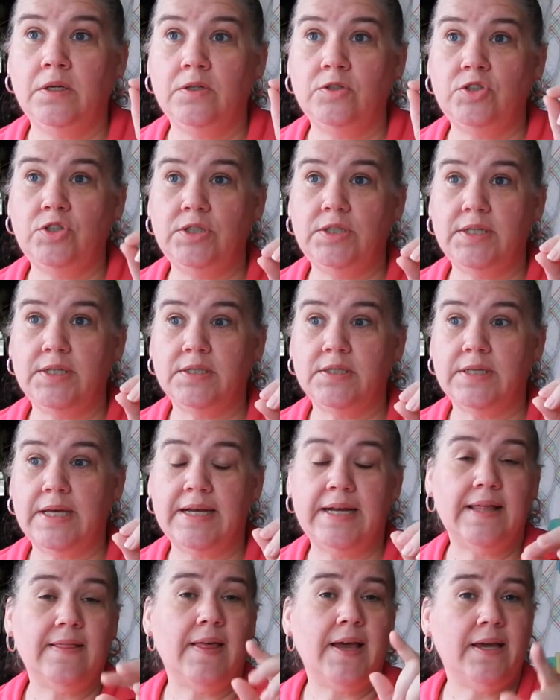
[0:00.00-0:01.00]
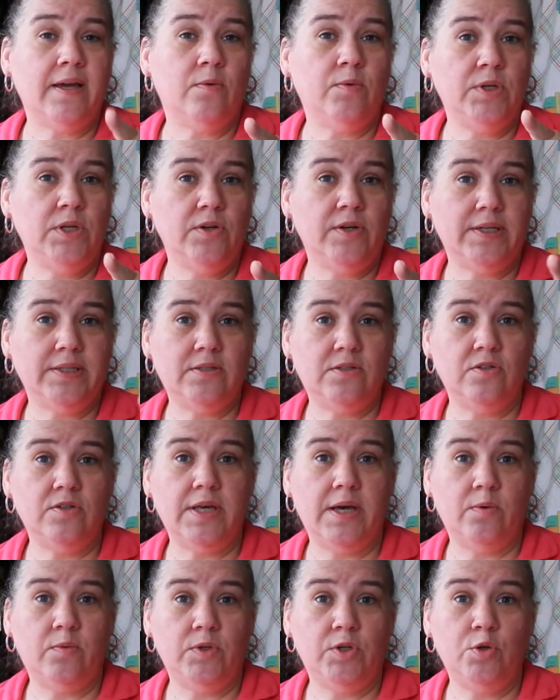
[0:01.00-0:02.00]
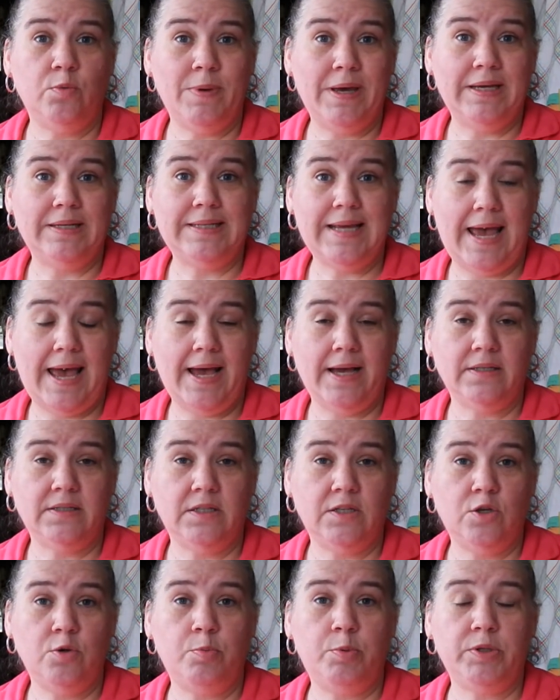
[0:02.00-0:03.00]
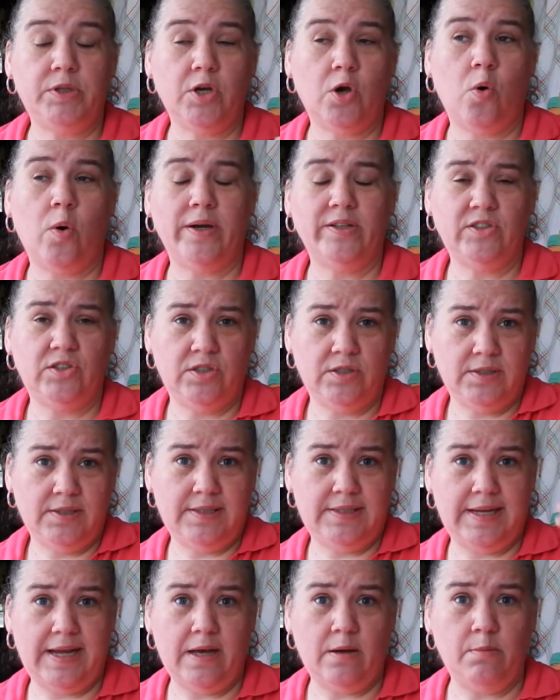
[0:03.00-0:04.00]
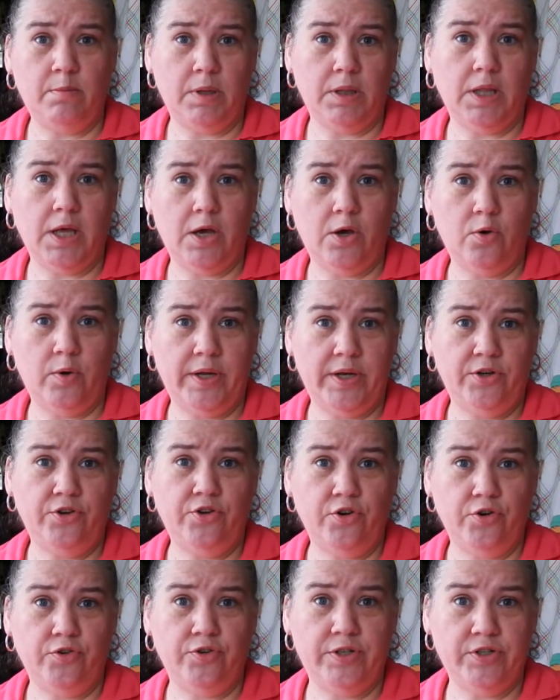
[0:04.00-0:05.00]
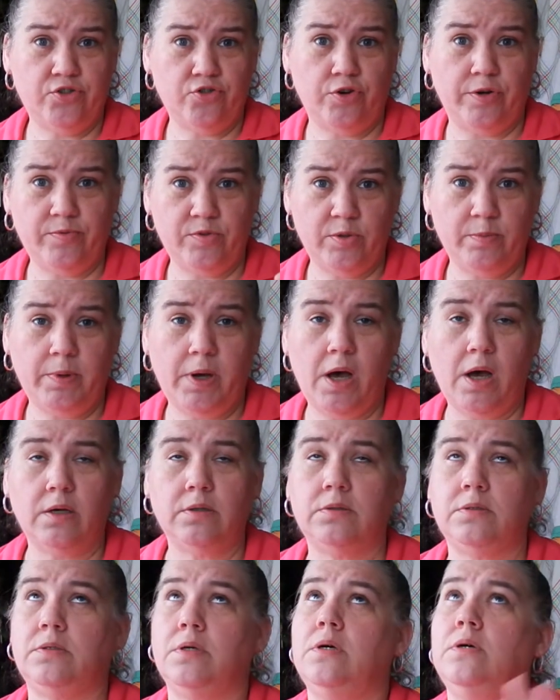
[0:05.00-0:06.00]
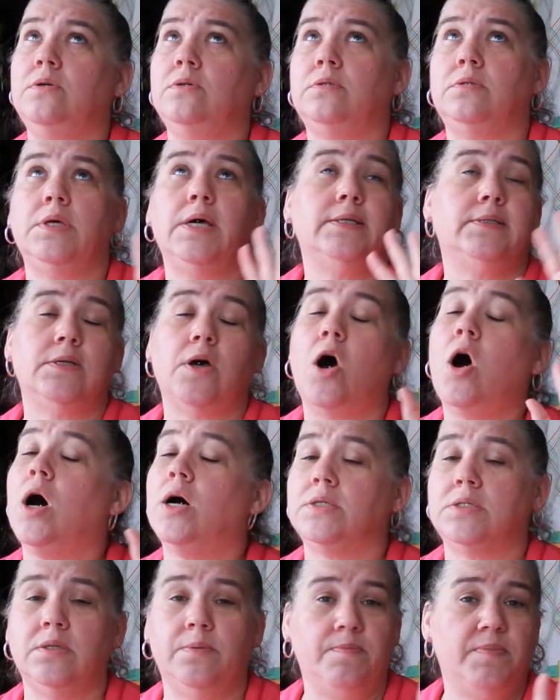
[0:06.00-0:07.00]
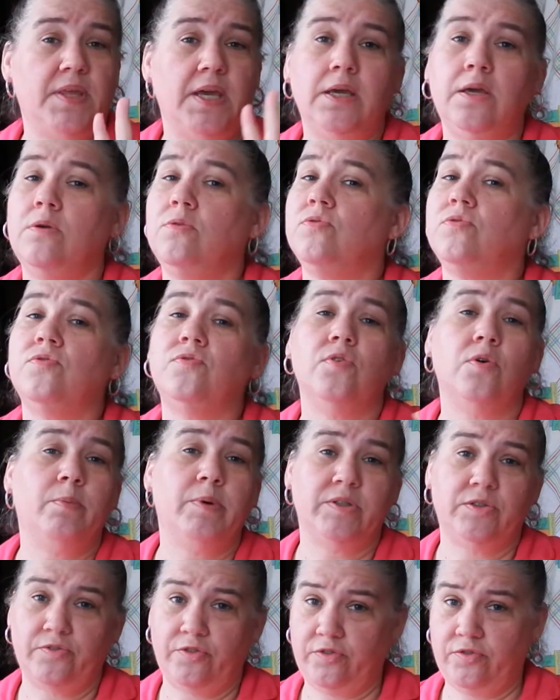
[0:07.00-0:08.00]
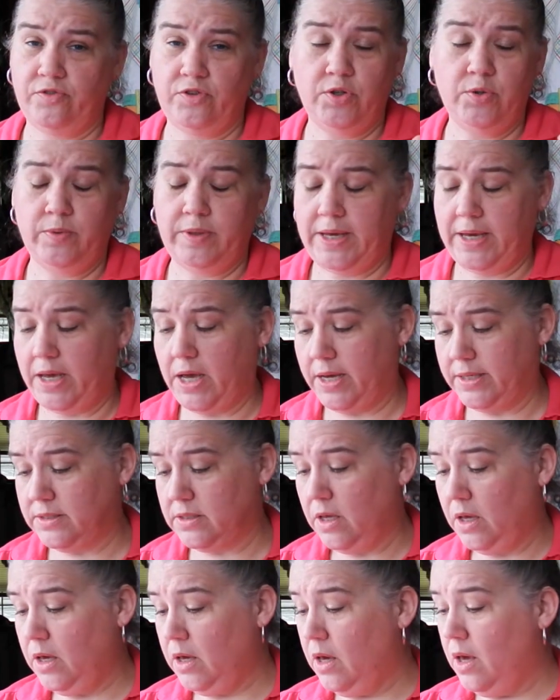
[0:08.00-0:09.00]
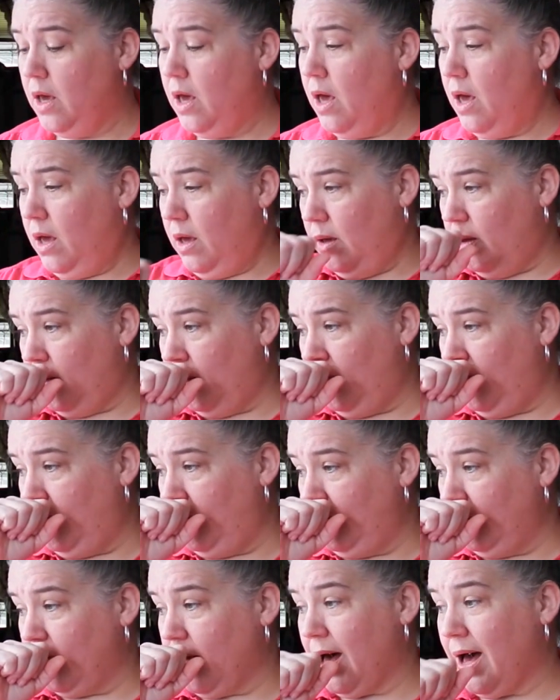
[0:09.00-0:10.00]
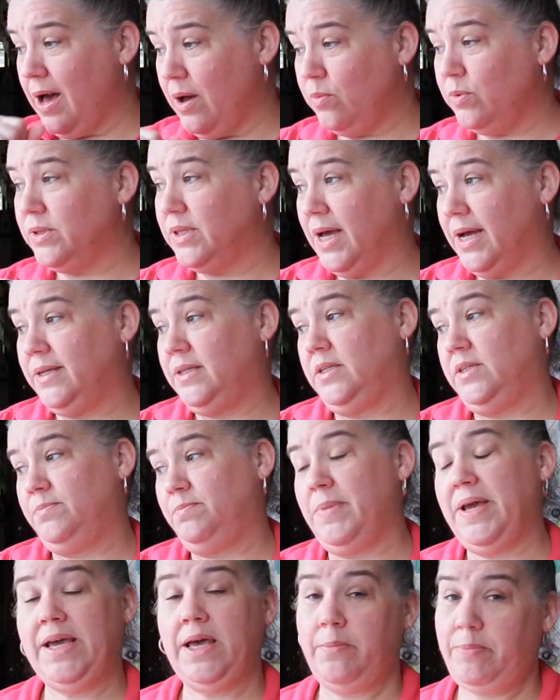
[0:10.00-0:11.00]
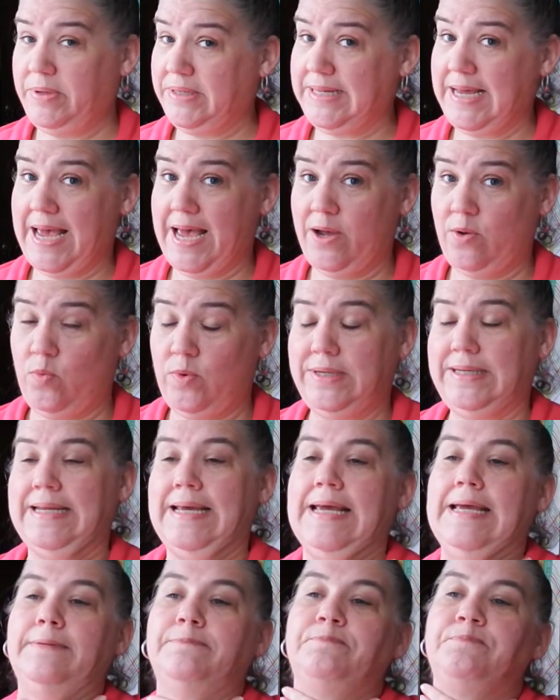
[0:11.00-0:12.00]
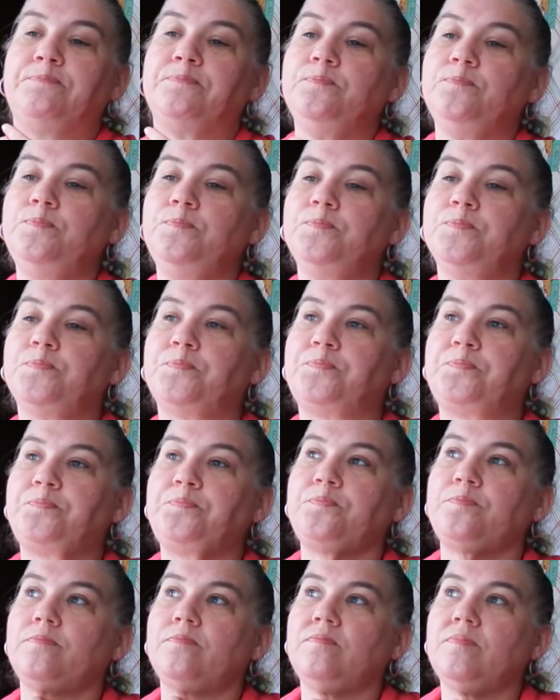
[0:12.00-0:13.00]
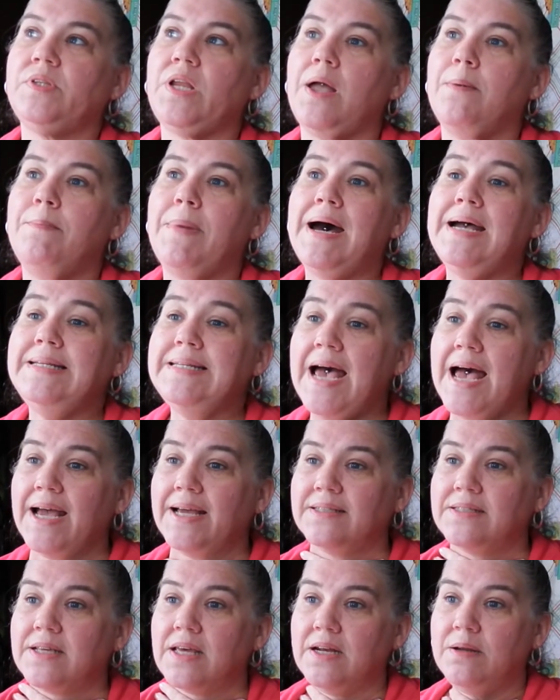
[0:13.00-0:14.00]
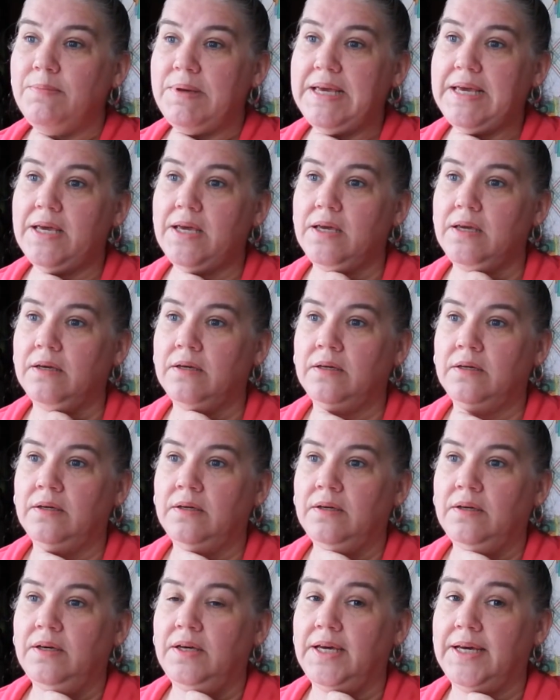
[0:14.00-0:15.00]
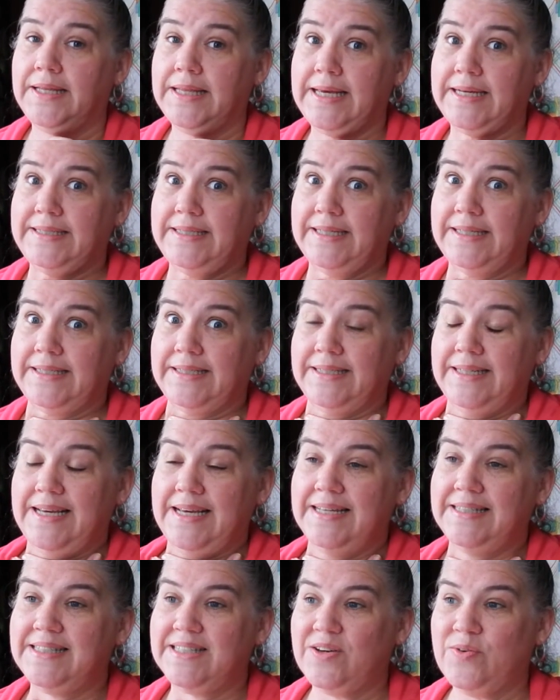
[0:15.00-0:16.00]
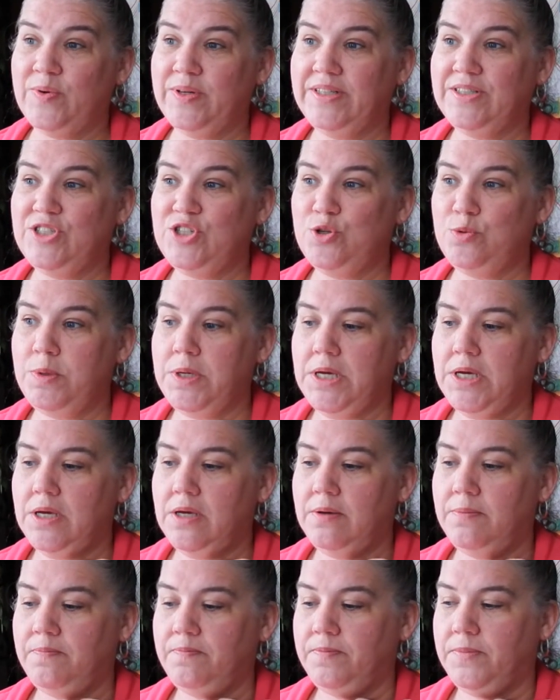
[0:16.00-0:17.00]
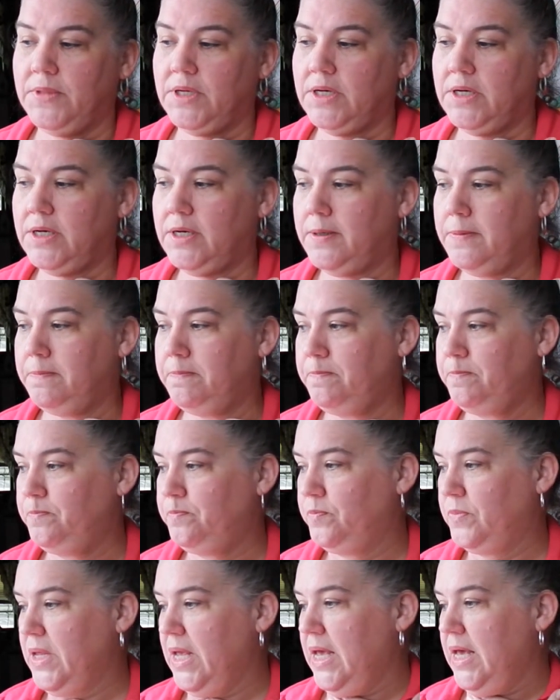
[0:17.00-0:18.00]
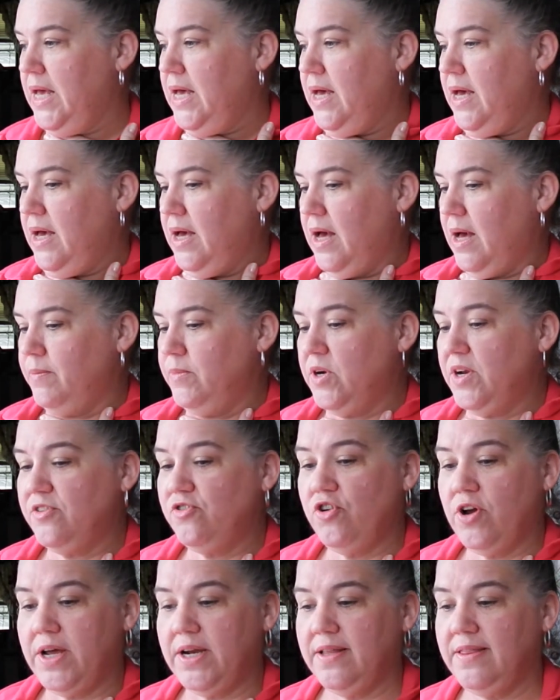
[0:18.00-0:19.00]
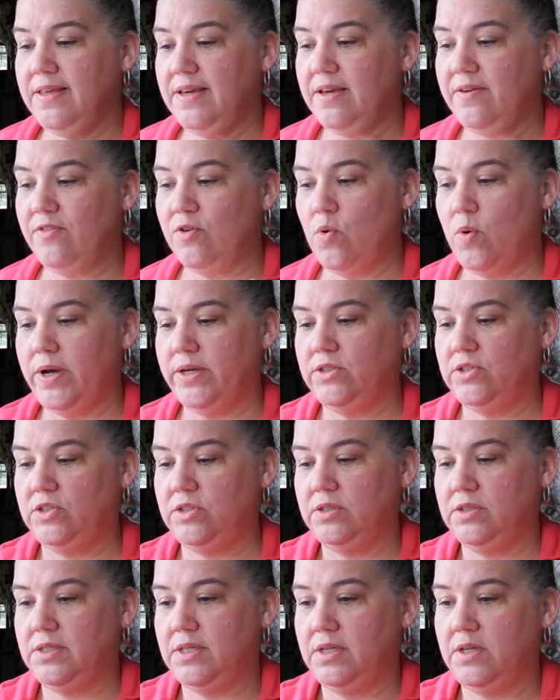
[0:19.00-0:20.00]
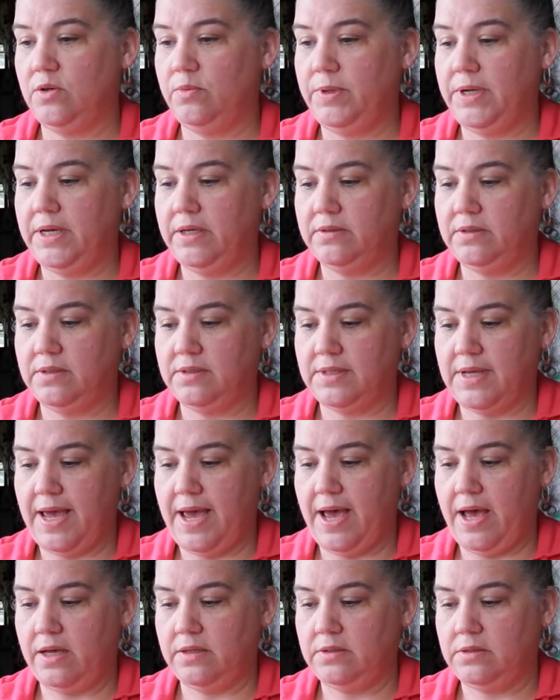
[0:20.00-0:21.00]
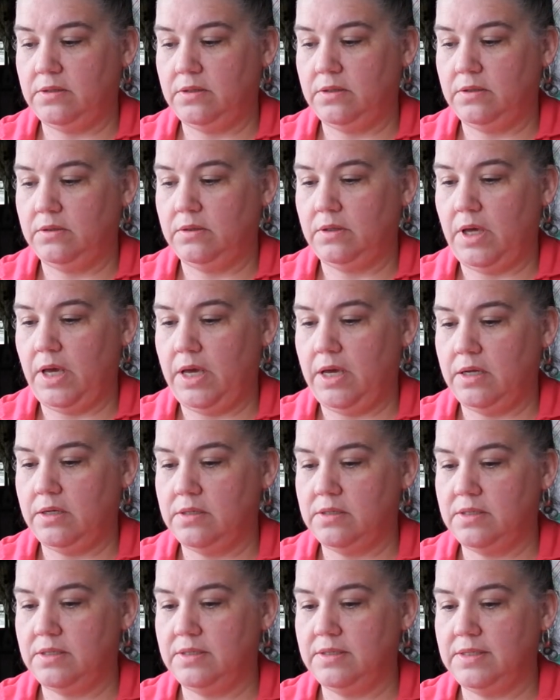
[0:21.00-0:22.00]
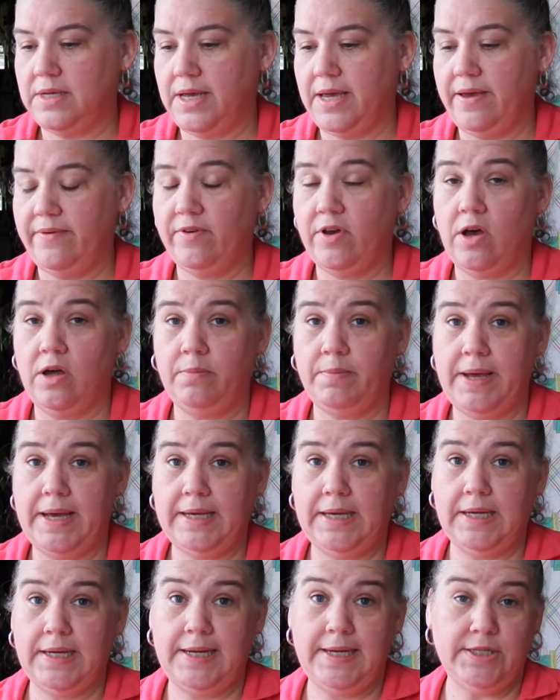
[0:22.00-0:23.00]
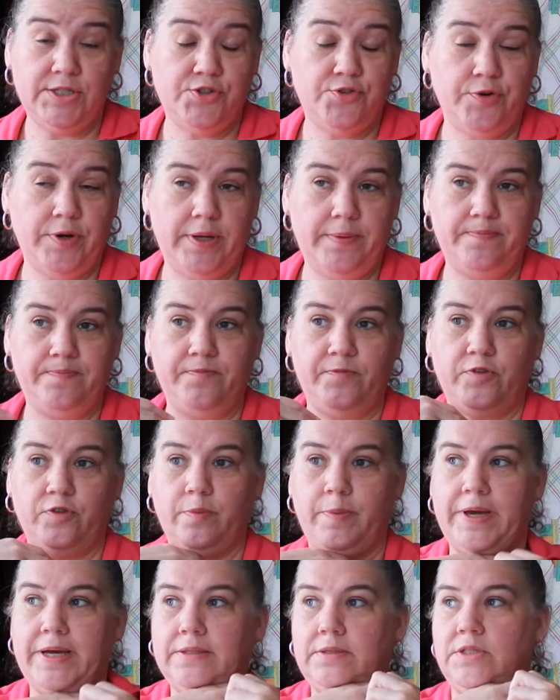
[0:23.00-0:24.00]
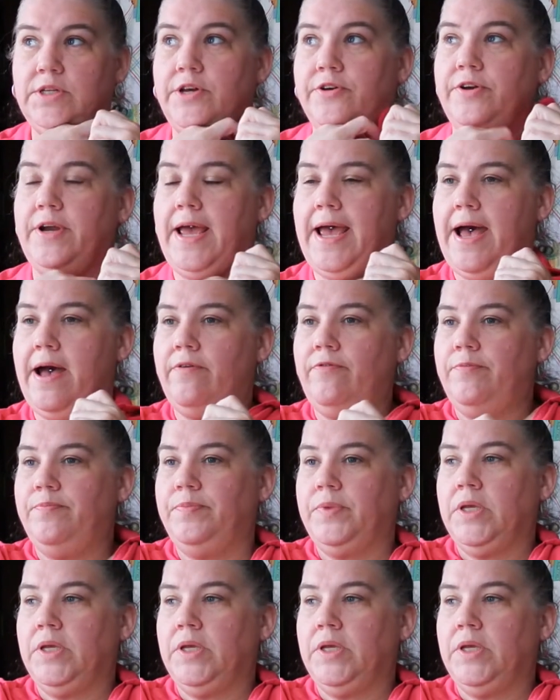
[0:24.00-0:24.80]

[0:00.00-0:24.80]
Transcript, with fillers: she does, and I like it when you guys do that, when you make tags and you put the questions down below in your description box. The, that's awesome. Thank you so much for doing that, guys. I would like to make up a tag one day. My tag is going to be eclectic. It's going to be, um, I'm going to try to think of questions that nobody else has asked and since I have gone back in history for the past year and a half